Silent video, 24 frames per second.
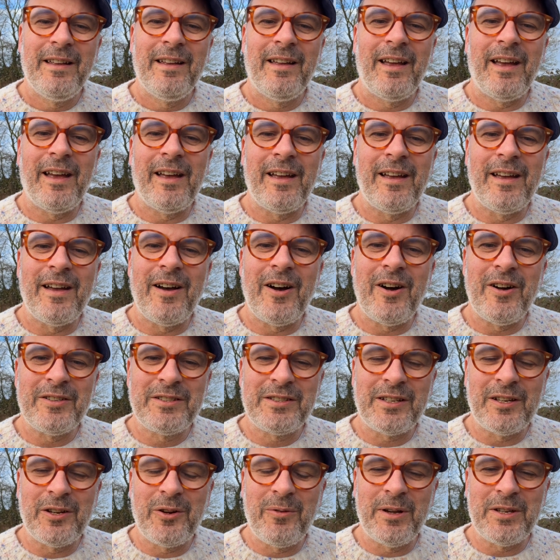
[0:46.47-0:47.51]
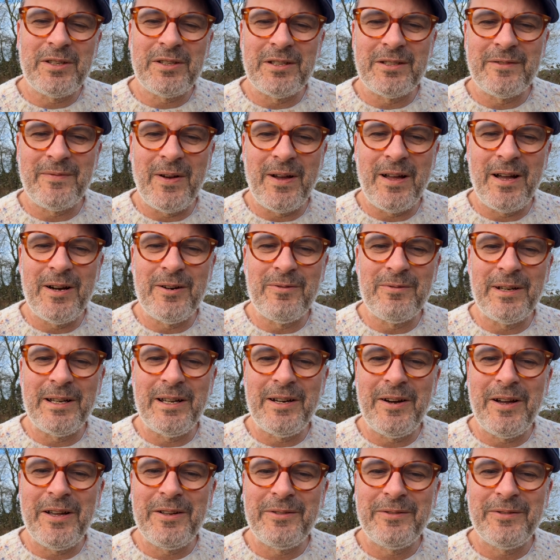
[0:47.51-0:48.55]
asking questions my whole
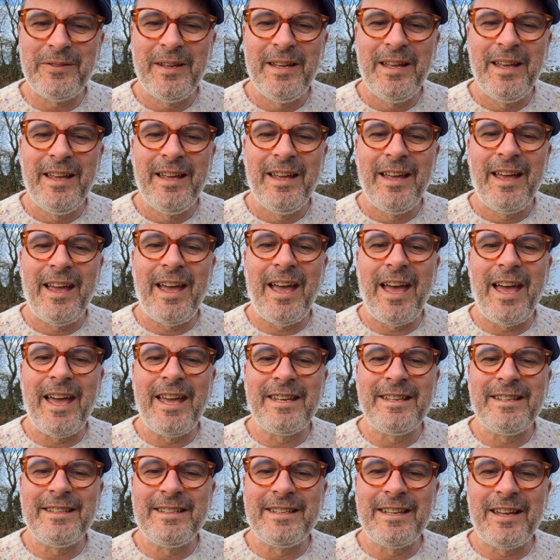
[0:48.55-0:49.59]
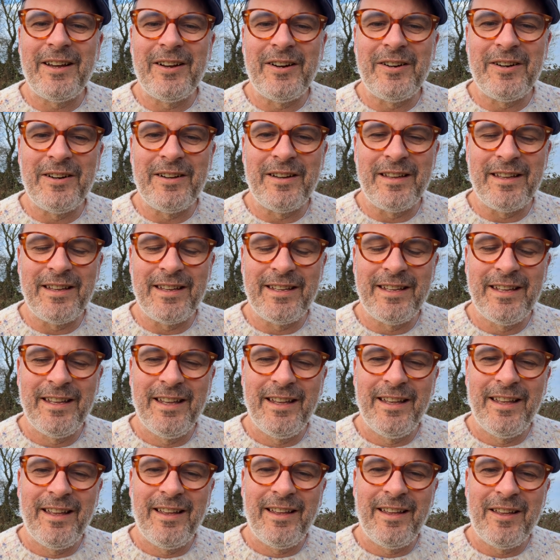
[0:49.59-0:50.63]
life, and I
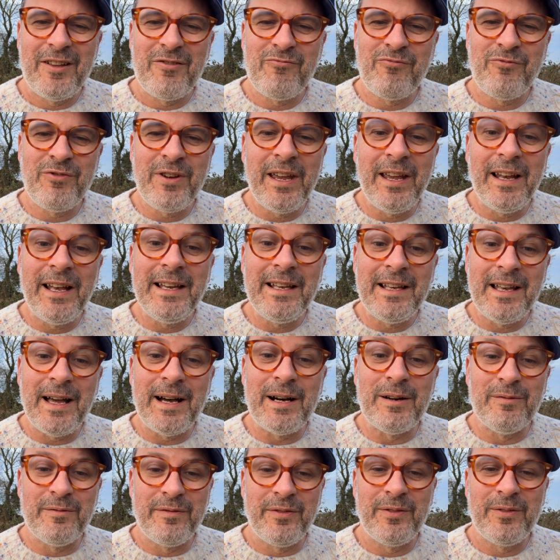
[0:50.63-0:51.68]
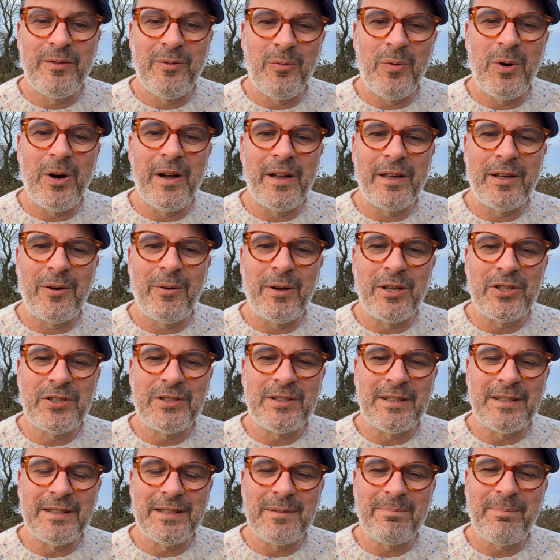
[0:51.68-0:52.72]
really love why
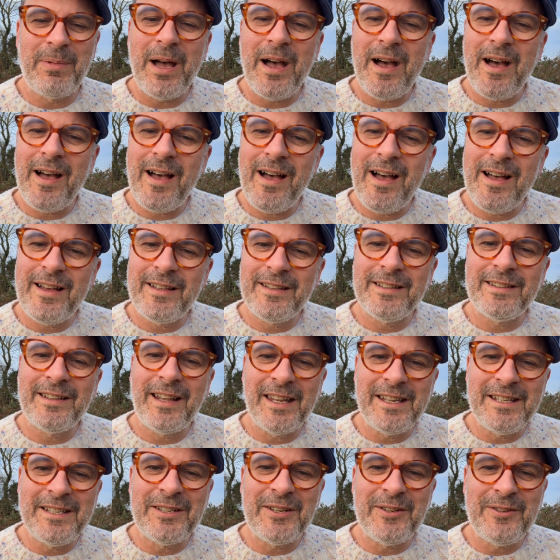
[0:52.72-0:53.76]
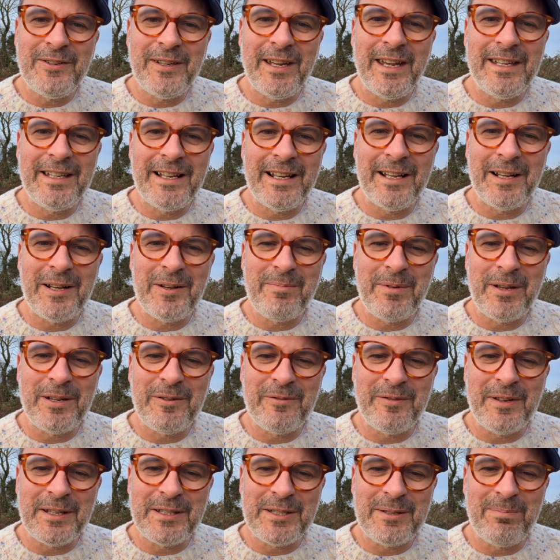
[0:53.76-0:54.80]
questions, but they do need a little bit
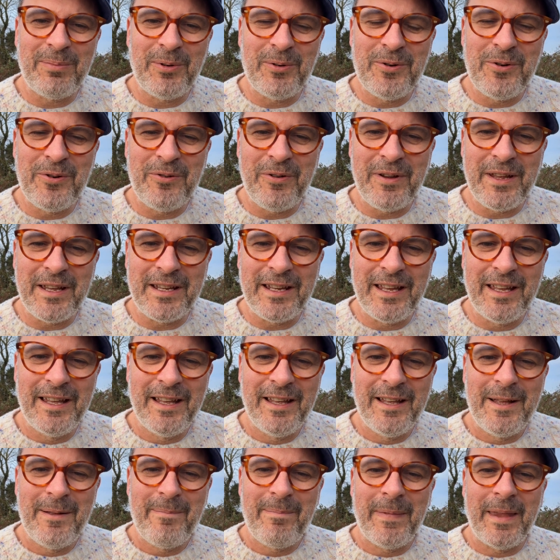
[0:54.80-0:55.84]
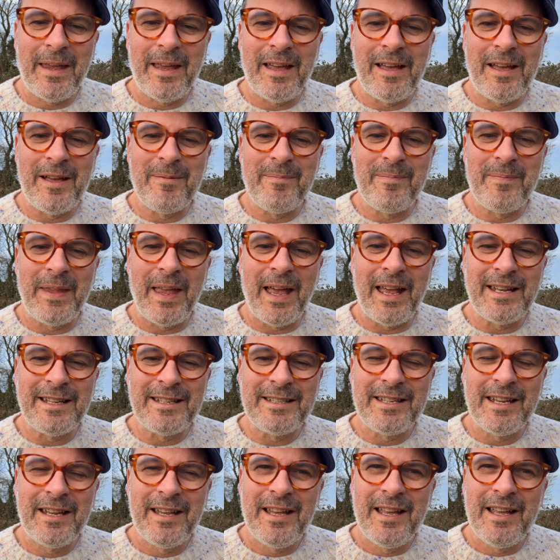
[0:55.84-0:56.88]
of exploring
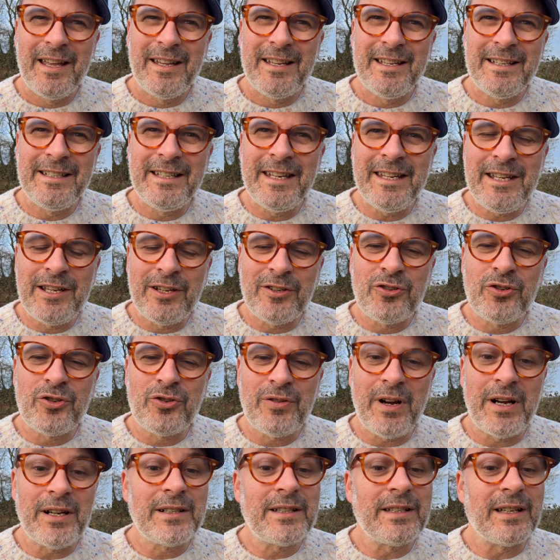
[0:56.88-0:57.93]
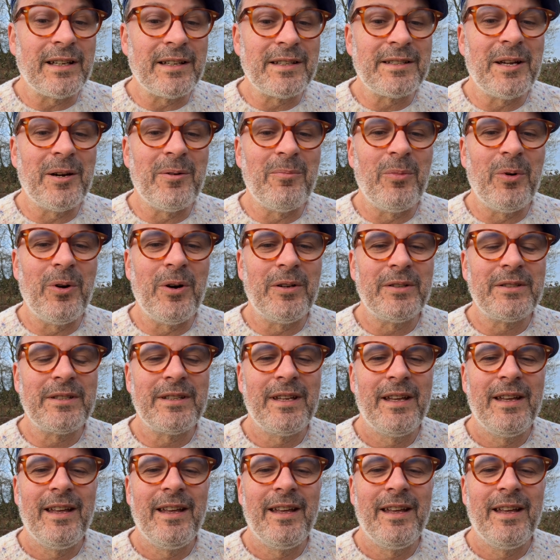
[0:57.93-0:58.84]
and deconstructing somewhat.